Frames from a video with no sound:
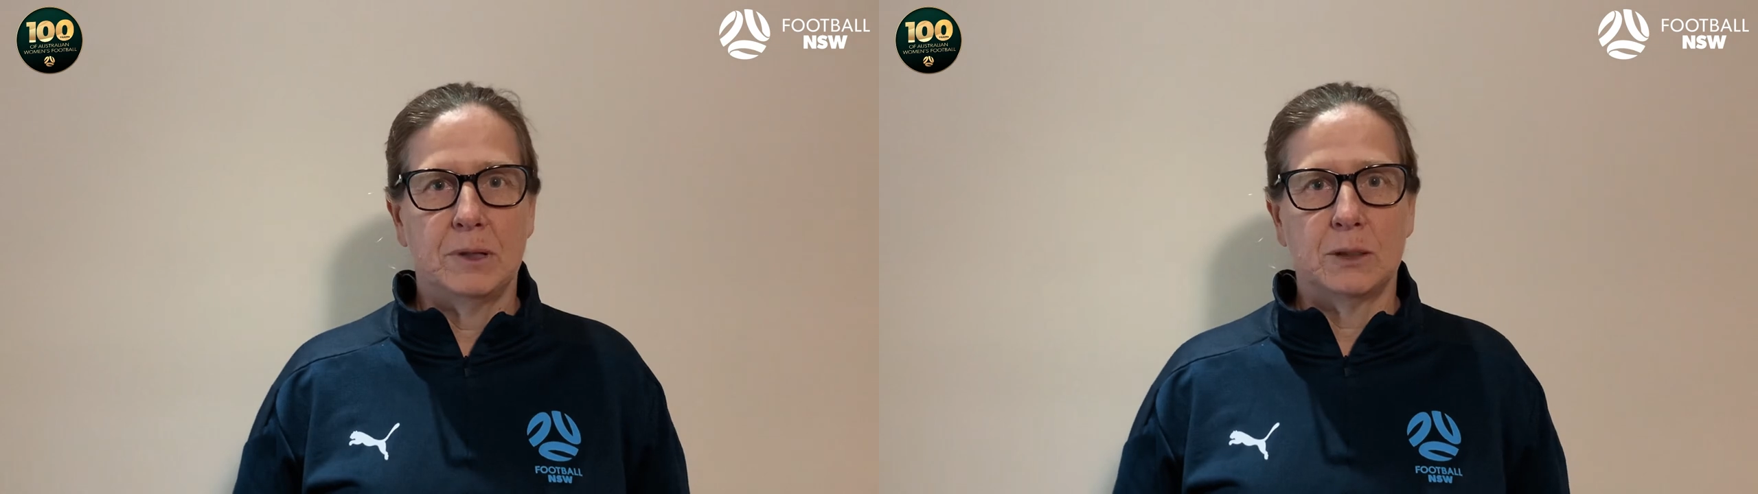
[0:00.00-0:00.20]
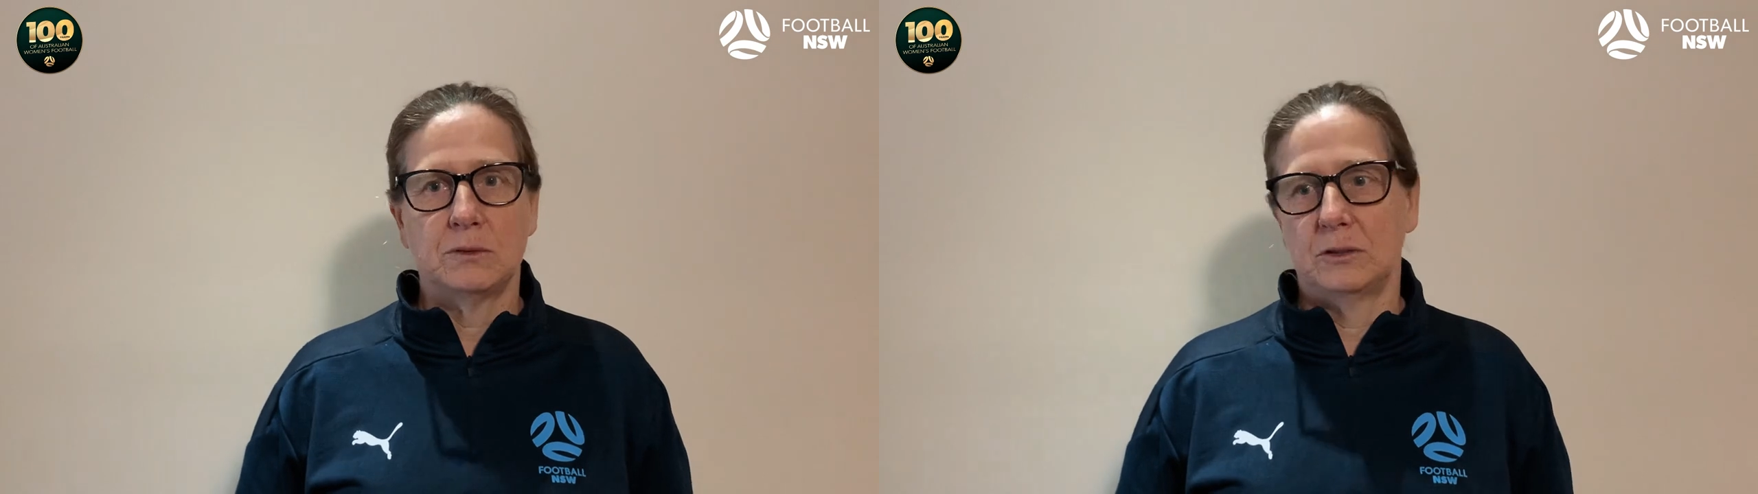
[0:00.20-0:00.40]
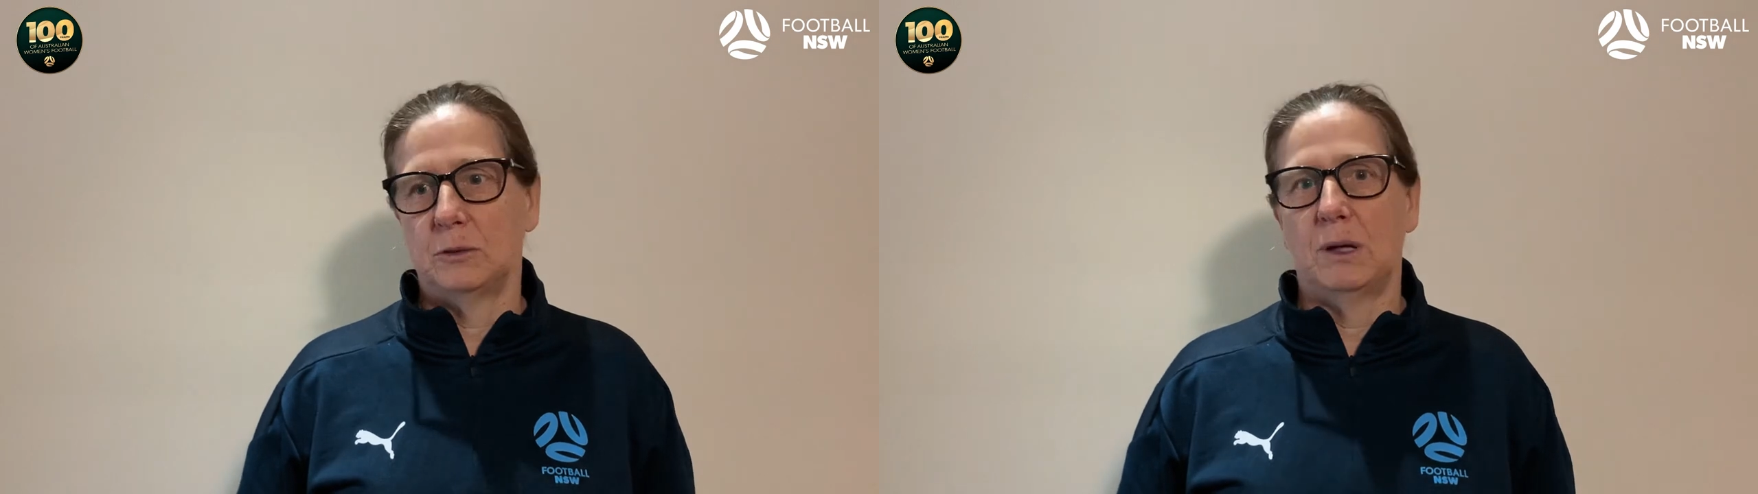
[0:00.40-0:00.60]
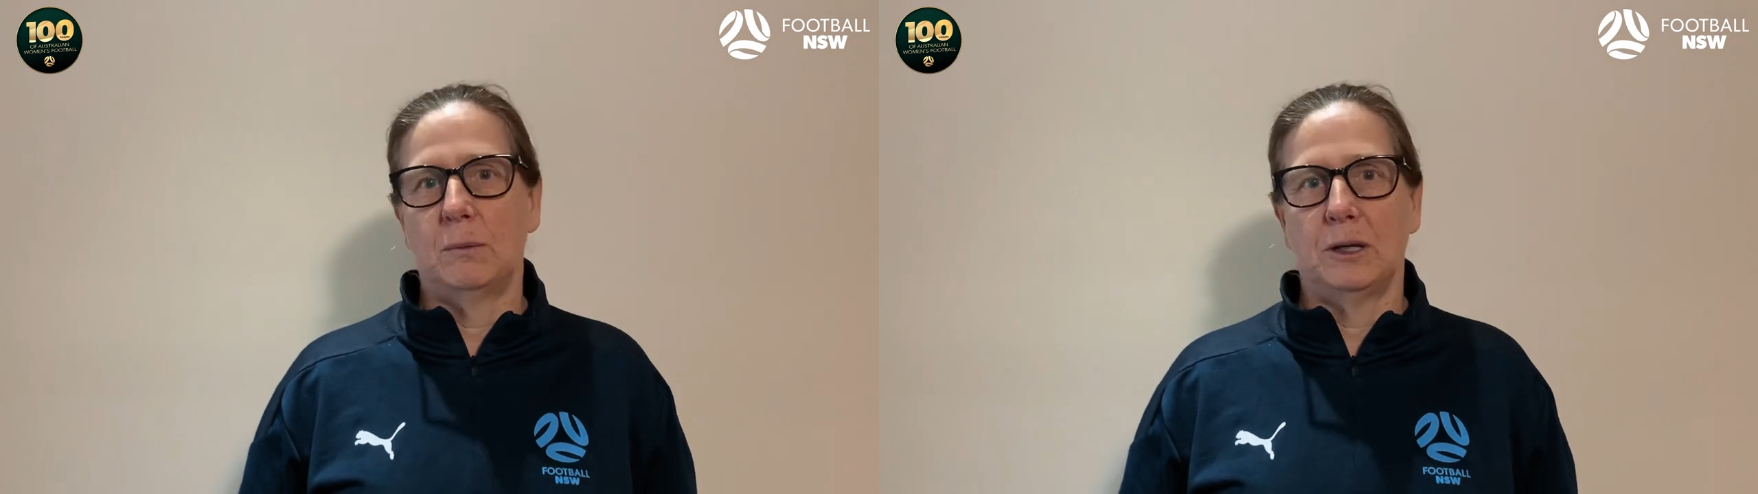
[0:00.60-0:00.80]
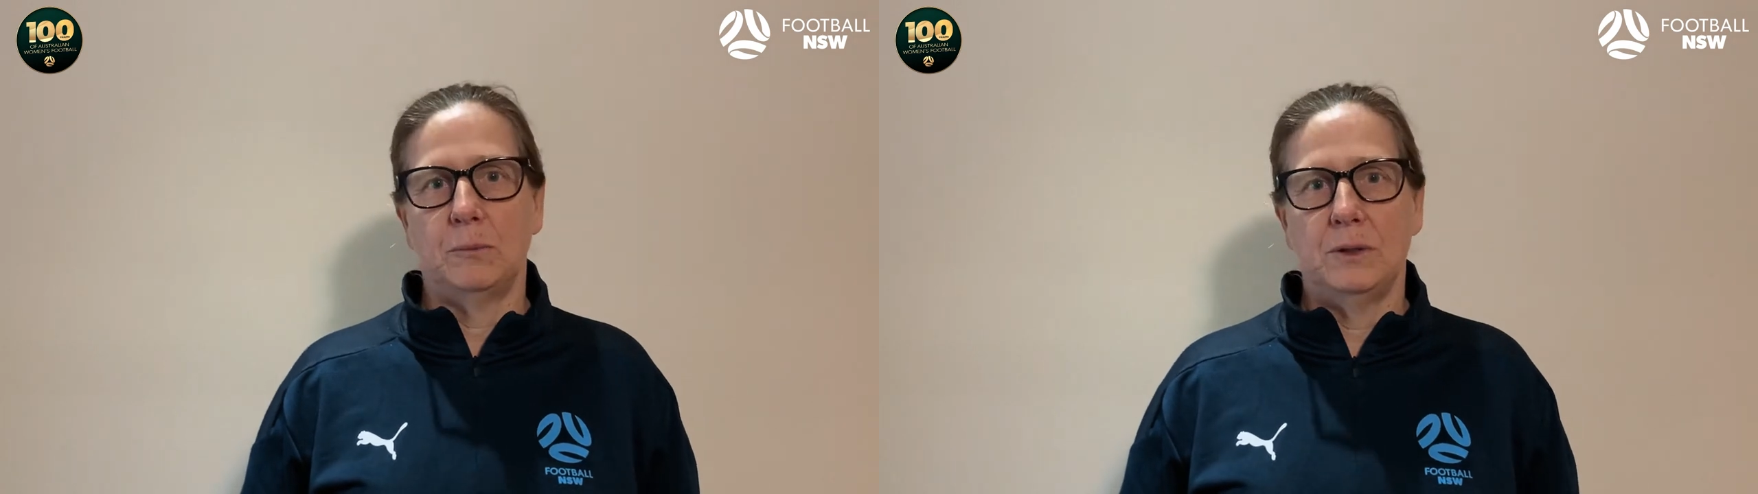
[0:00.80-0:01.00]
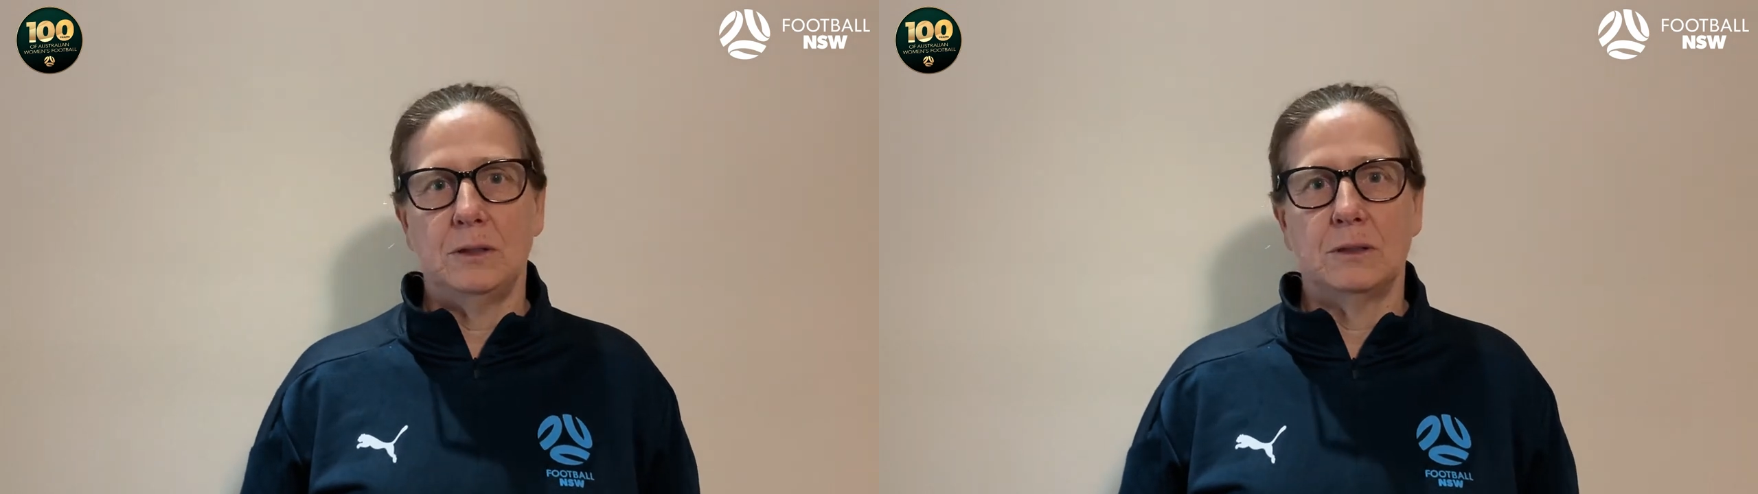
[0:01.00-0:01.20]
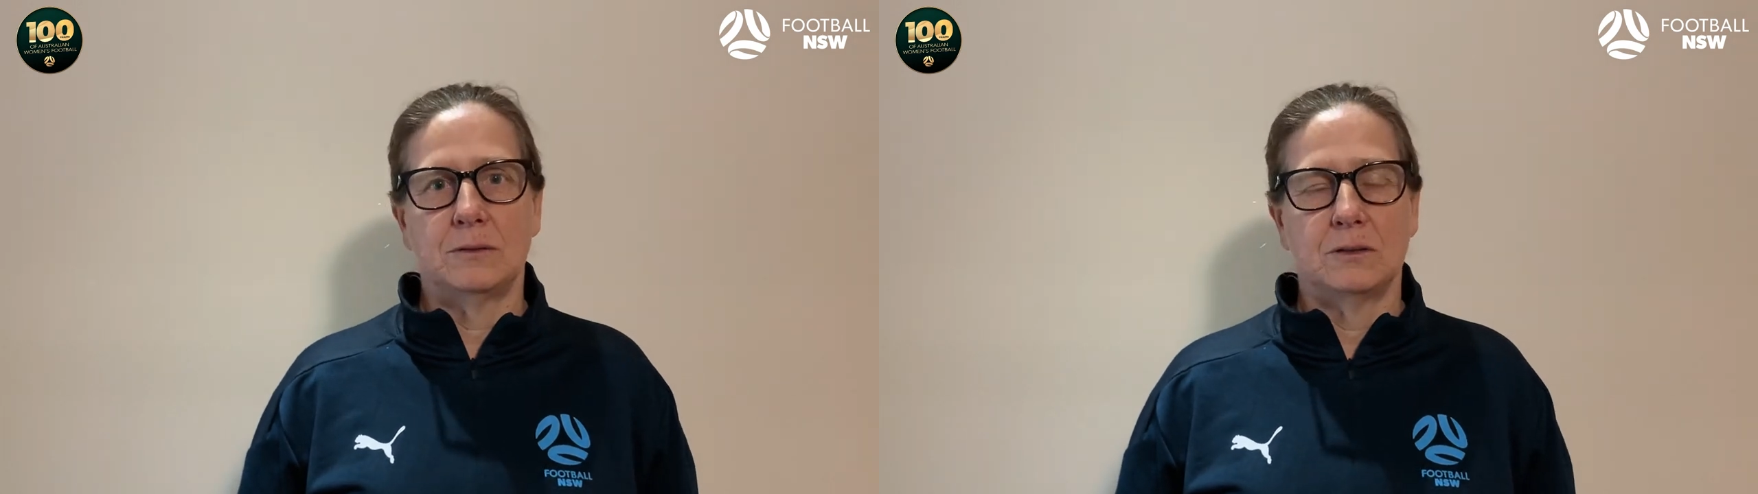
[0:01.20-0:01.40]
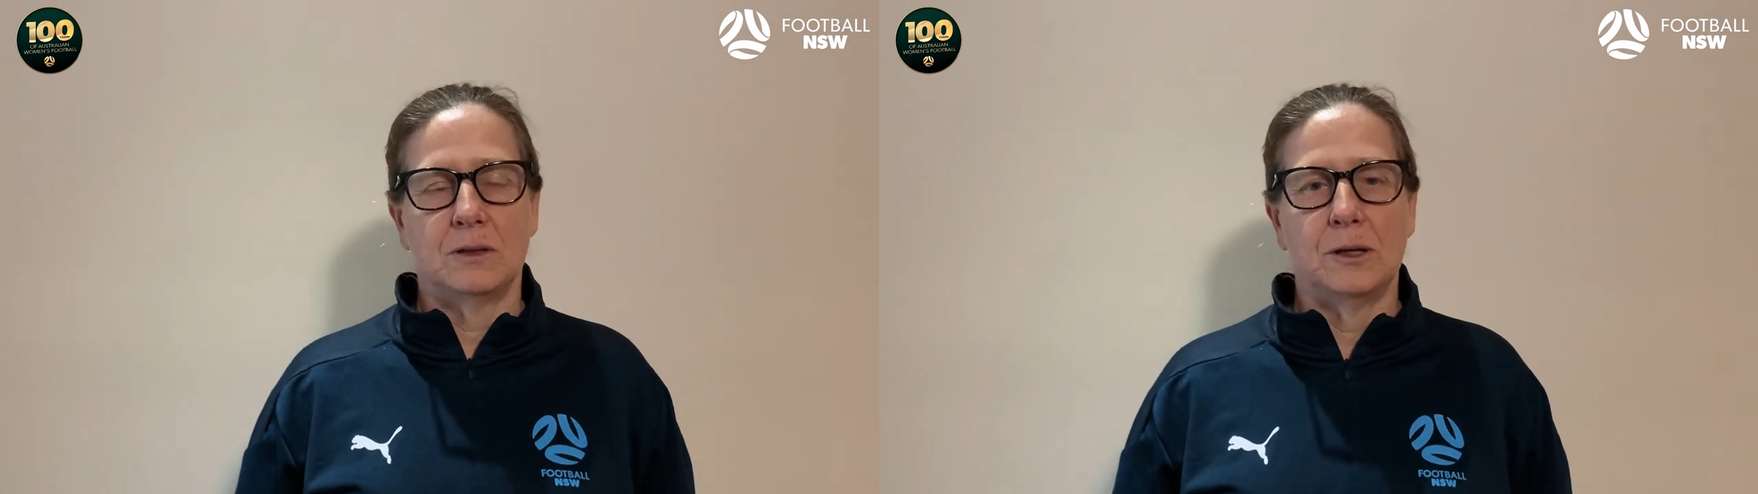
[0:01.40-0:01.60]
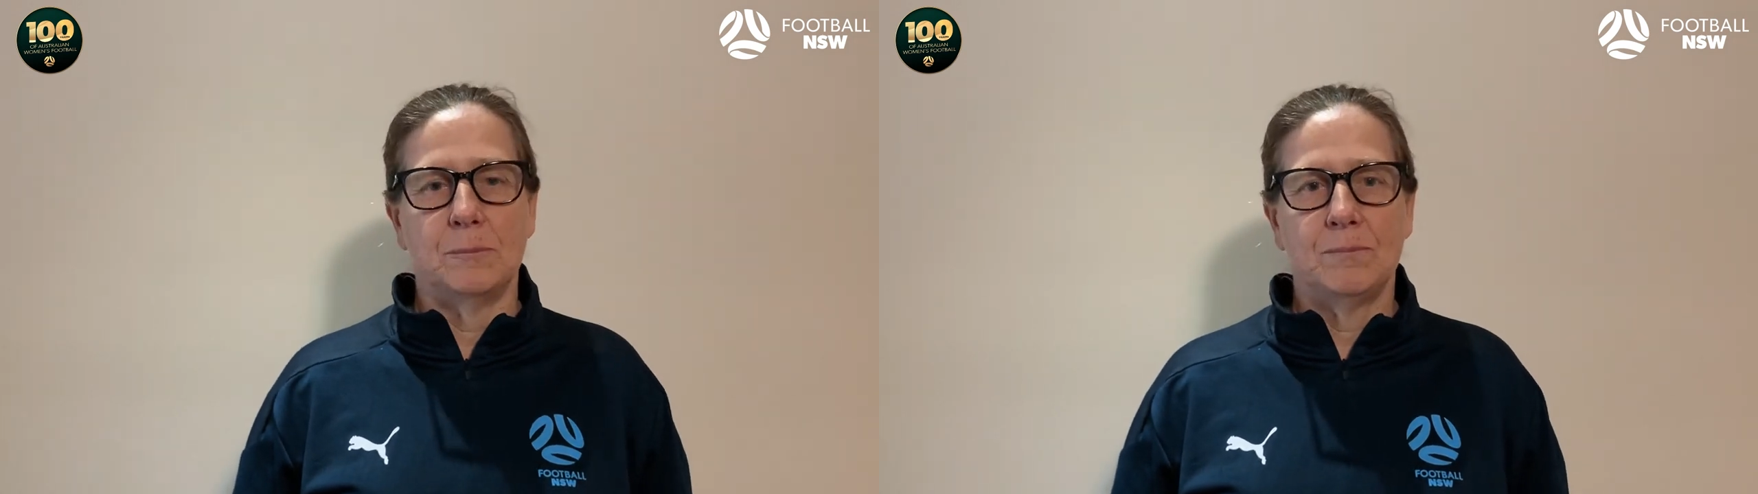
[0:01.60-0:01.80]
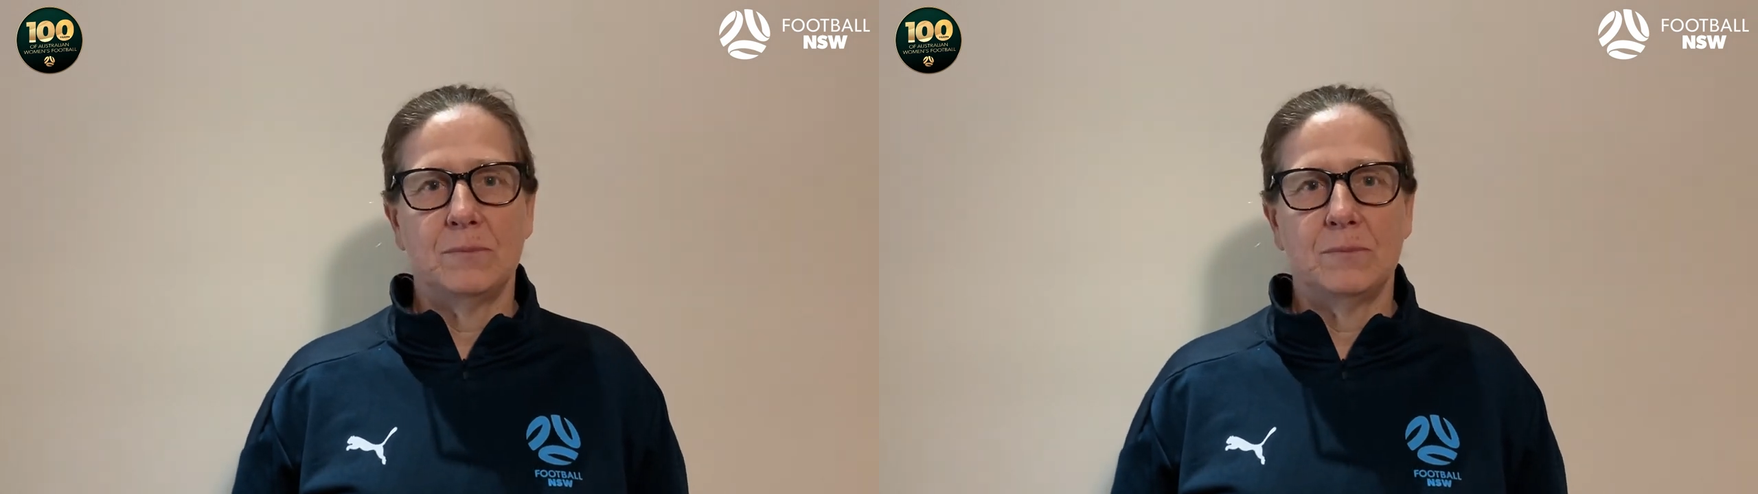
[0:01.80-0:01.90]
but also public opinion at the time.